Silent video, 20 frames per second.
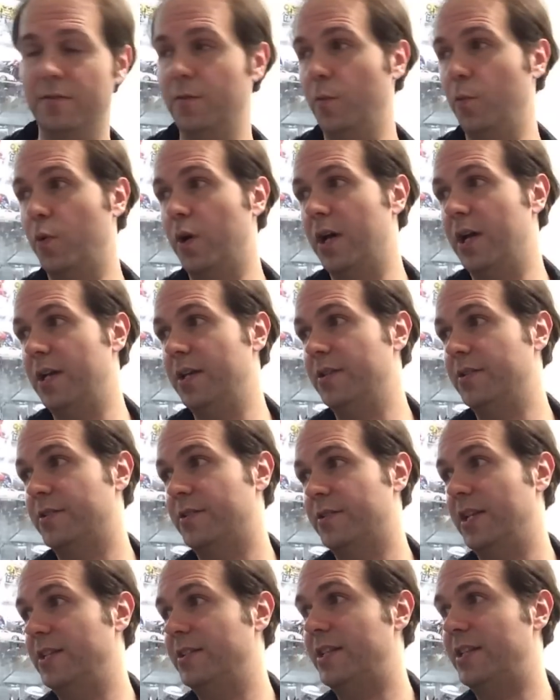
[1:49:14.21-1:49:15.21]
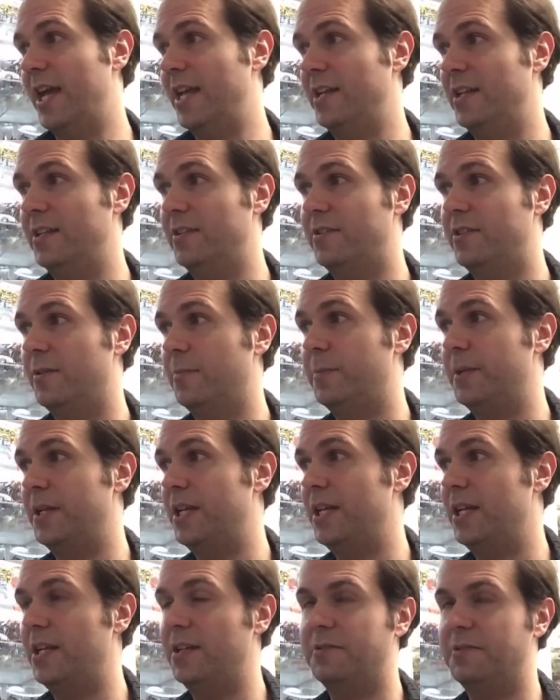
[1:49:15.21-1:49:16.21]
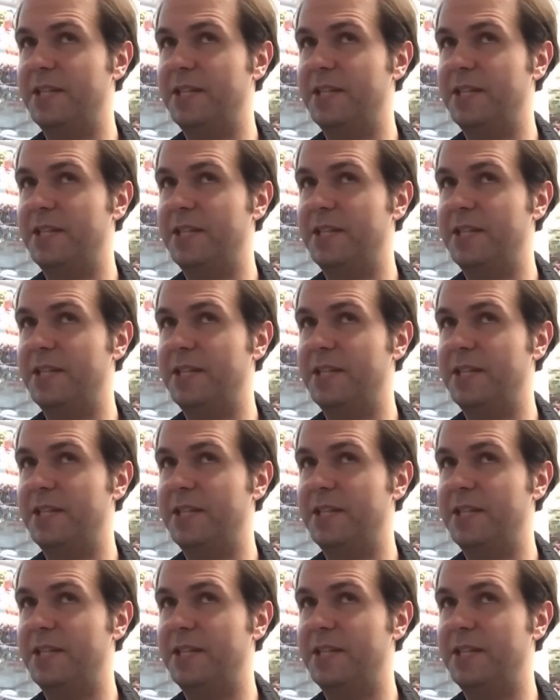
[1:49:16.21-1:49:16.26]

was intended to be